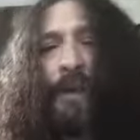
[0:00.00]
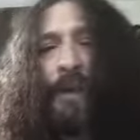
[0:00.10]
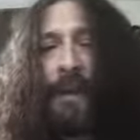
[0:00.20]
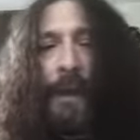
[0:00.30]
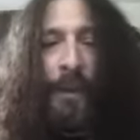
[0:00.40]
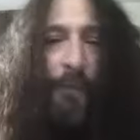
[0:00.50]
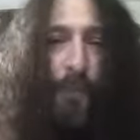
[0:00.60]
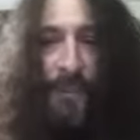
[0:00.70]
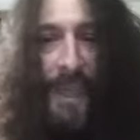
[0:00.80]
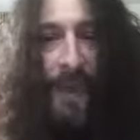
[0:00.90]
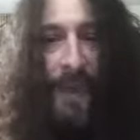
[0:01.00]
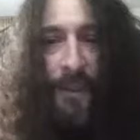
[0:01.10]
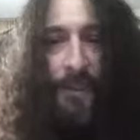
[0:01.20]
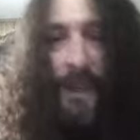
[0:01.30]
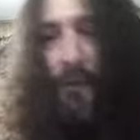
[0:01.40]
I would never put them down. I
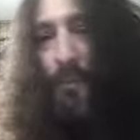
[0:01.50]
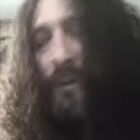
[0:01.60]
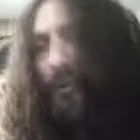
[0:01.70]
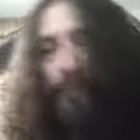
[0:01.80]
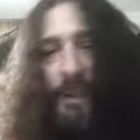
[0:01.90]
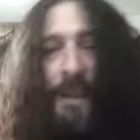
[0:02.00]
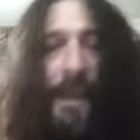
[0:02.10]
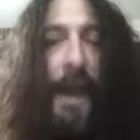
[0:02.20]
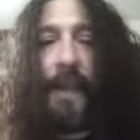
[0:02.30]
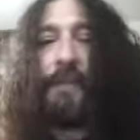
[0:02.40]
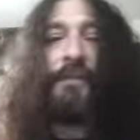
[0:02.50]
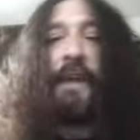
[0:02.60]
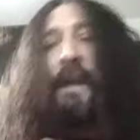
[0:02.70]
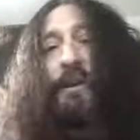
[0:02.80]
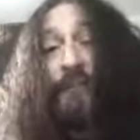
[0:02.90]
mean, it would be idiotic to say that
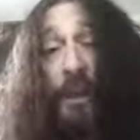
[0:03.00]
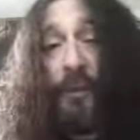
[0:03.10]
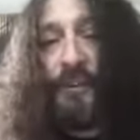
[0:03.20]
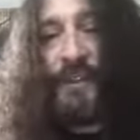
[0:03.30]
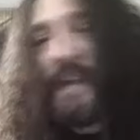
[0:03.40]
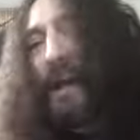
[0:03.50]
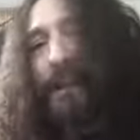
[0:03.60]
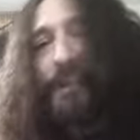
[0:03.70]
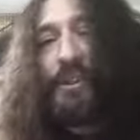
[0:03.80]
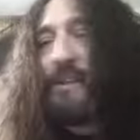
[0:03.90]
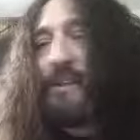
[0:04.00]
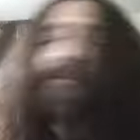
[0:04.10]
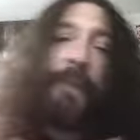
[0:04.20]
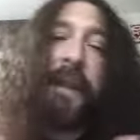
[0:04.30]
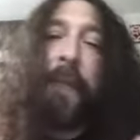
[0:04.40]
because they don't suck. It's just
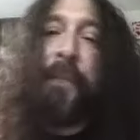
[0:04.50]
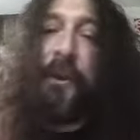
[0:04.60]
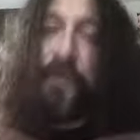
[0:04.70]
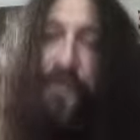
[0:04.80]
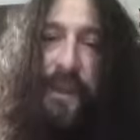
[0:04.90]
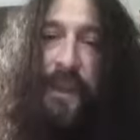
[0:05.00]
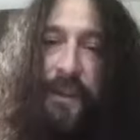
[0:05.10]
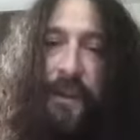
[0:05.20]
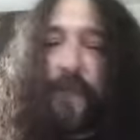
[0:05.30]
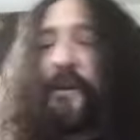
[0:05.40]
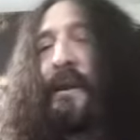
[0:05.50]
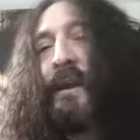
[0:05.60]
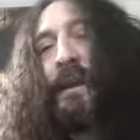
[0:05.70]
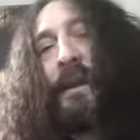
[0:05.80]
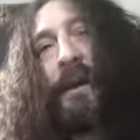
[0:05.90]
might not be your thing.
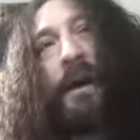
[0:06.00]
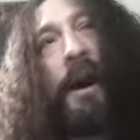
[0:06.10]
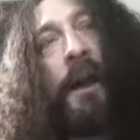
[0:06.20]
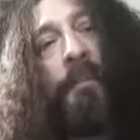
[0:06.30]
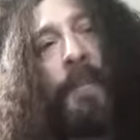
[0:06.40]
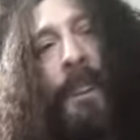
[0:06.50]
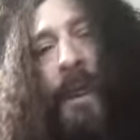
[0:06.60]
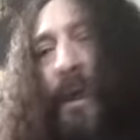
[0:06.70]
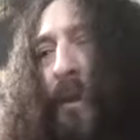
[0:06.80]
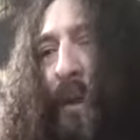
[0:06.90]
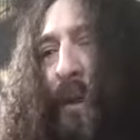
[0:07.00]
Um, but